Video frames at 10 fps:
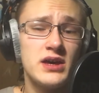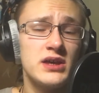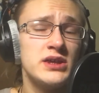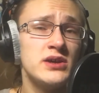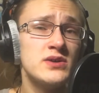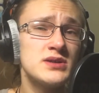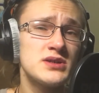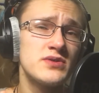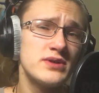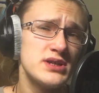use
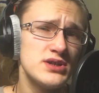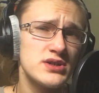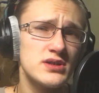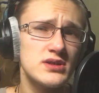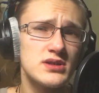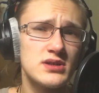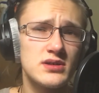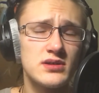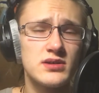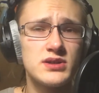transitions
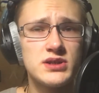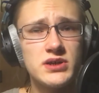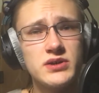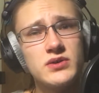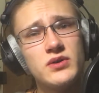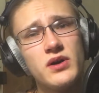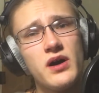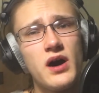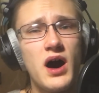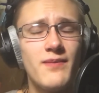to
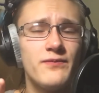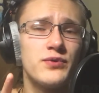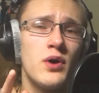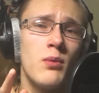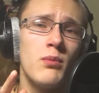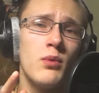hop from